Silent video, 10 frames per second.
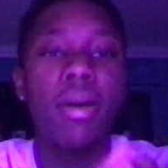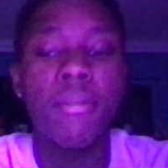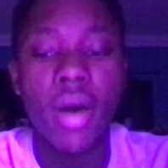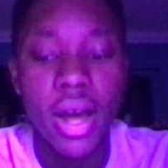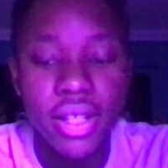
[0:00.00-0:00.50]

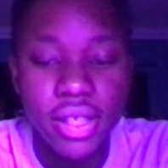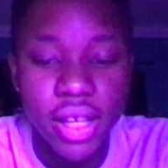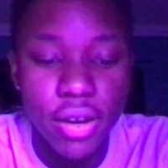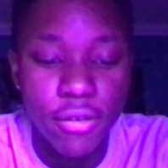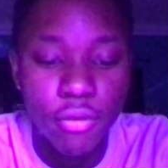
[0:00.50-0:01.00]

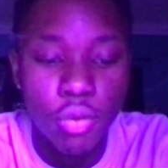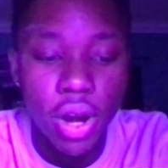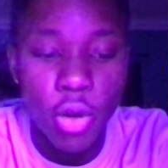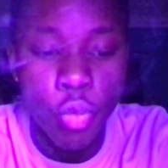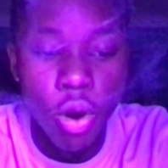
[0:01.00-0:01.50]
mindset of what
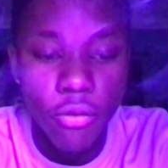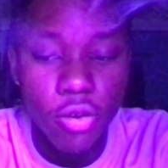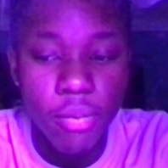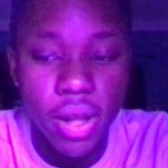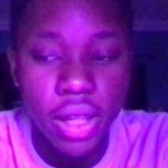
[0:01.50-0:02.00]
I want from
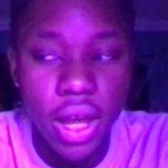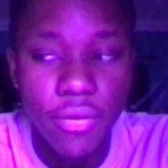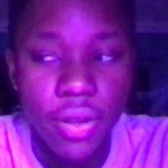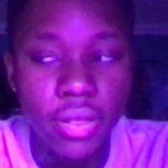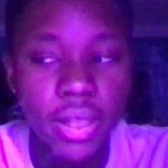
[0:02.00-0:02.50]
my life
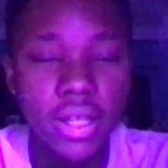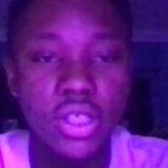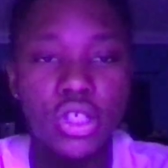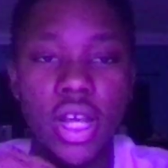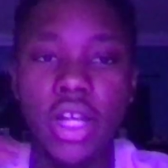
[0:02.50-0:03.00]
and things
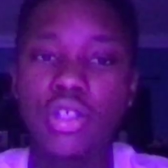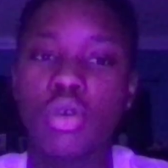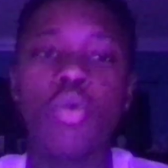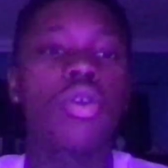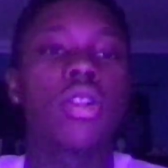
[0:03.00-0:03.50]
change
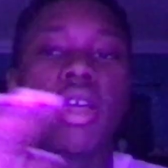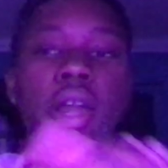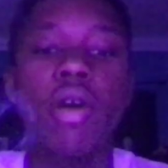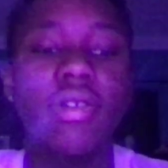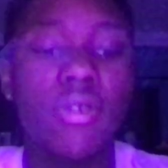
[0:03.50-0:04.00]
accordingly. I
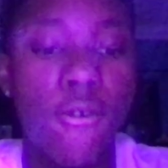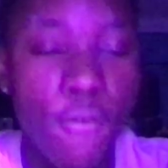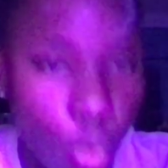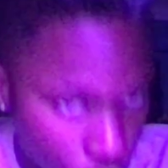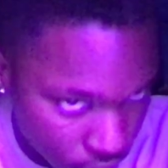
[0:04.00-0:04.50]
don't have to
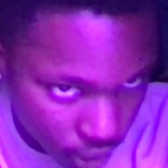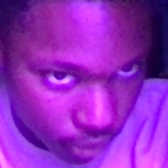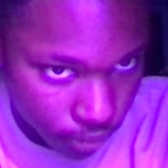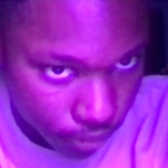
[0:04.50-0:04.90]
force it.